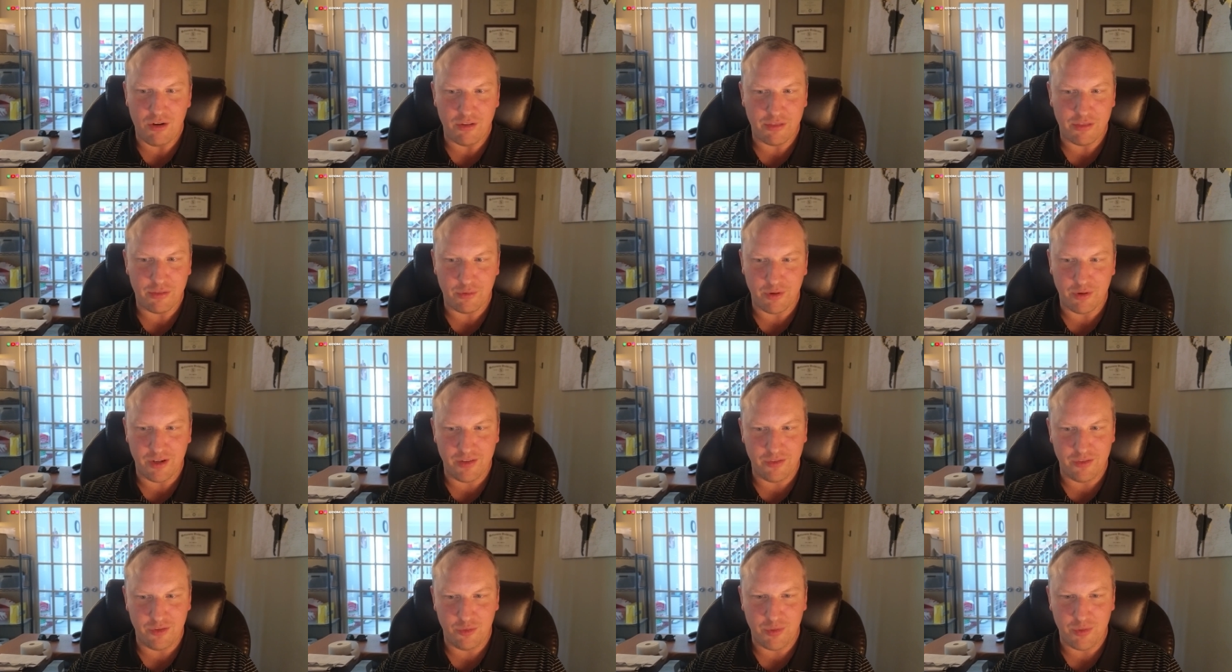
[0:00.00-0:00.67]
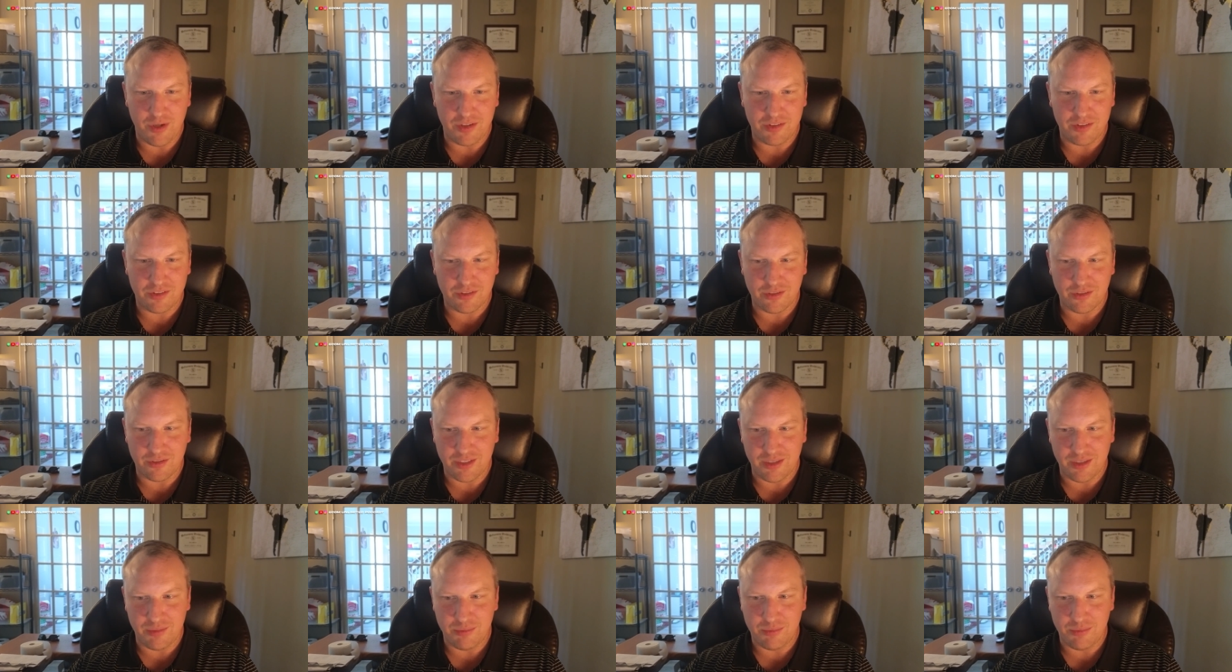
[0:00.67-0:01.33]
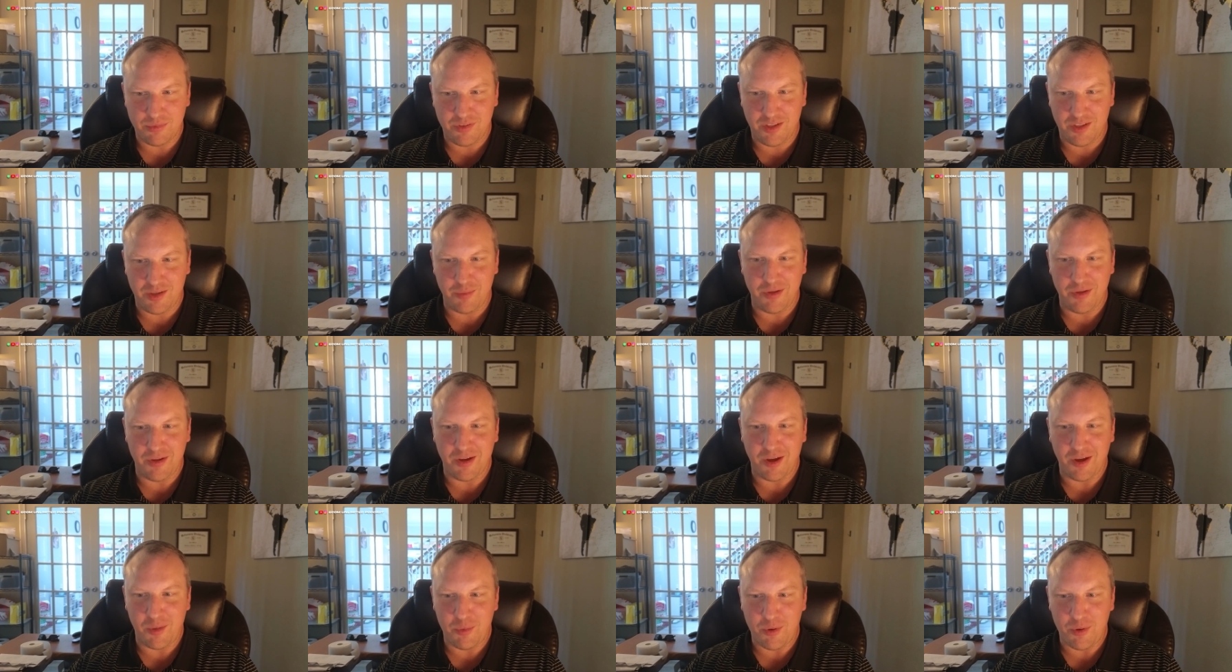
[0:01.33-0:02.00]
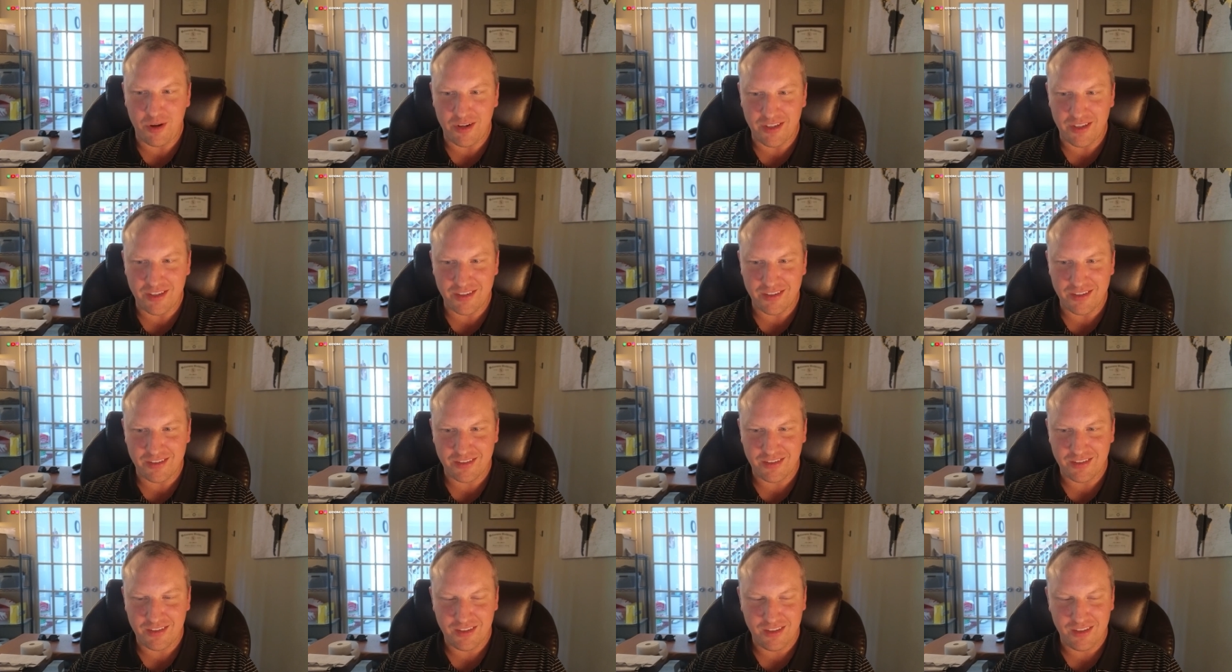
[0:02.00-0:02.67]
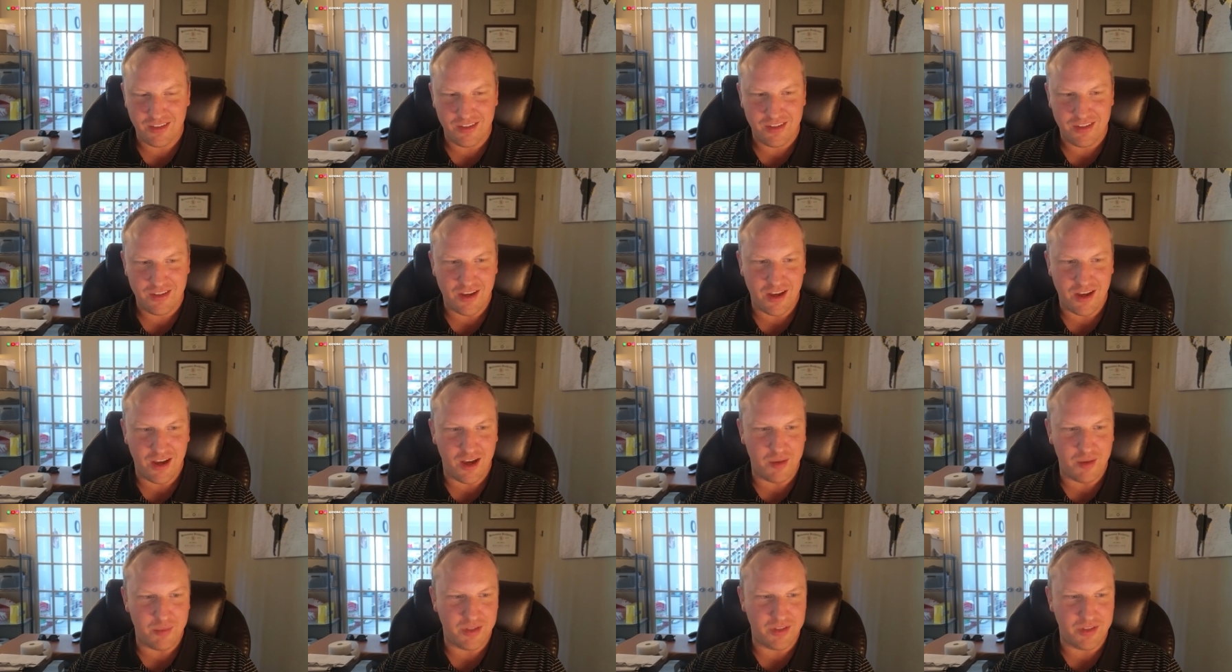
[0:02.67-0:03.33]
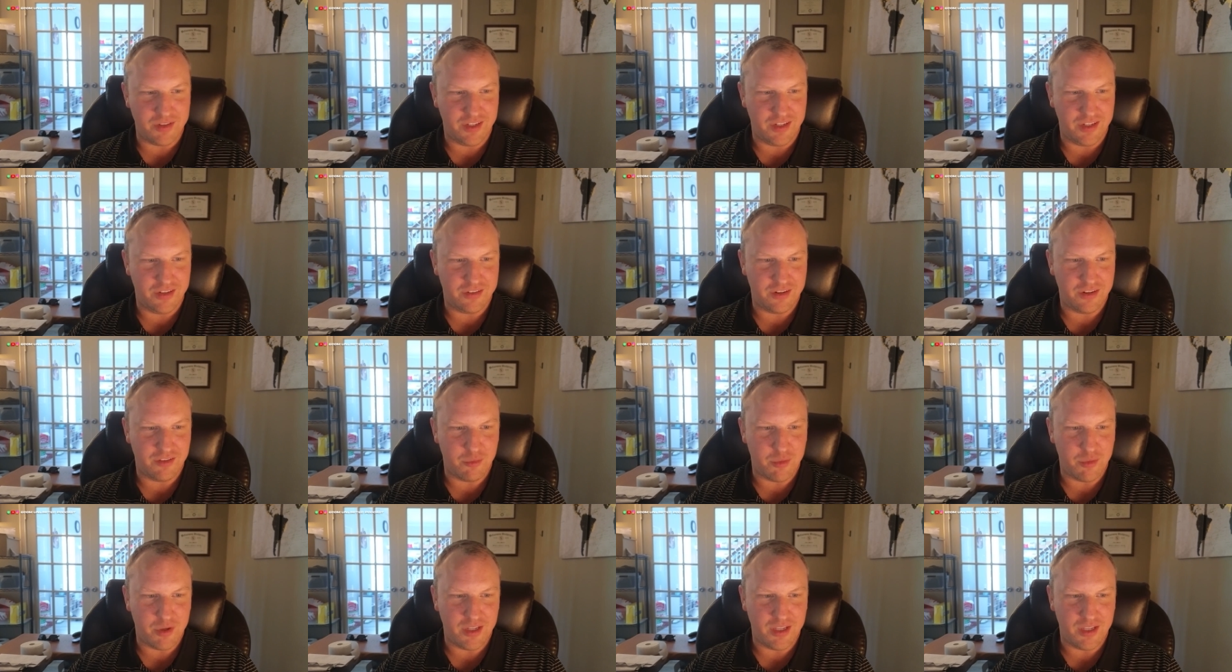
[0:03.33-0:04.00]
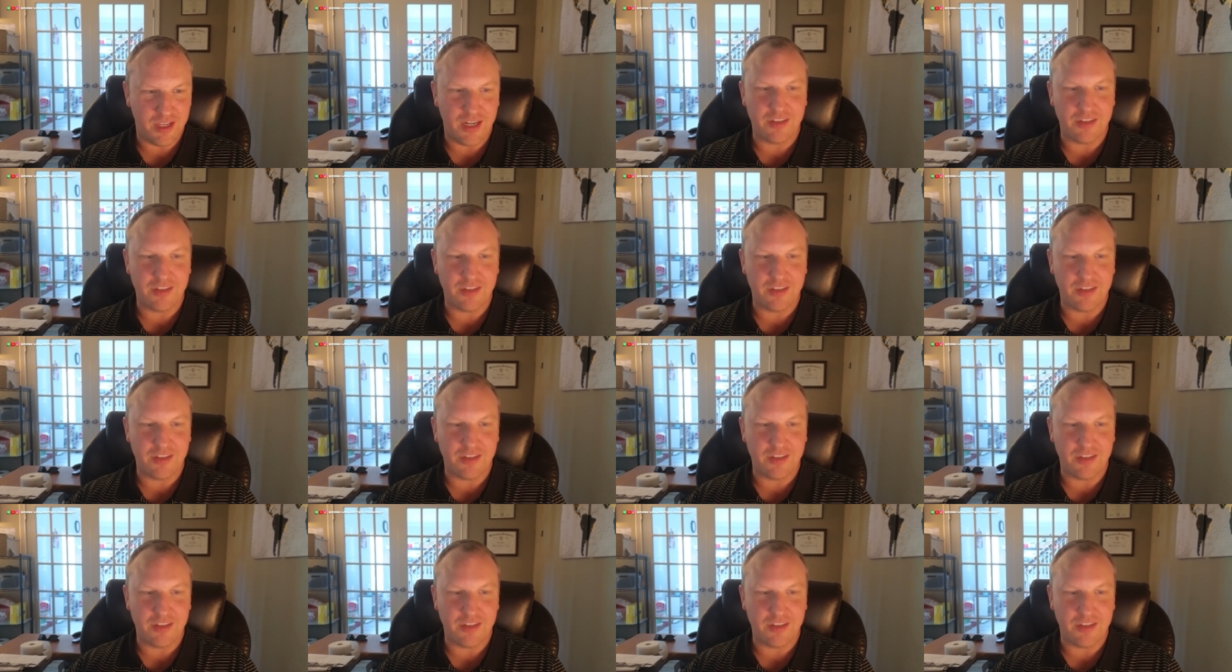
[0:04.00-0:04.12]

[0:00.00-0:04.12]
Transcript: all three of you basically teaming up on it um, and teaching everybody.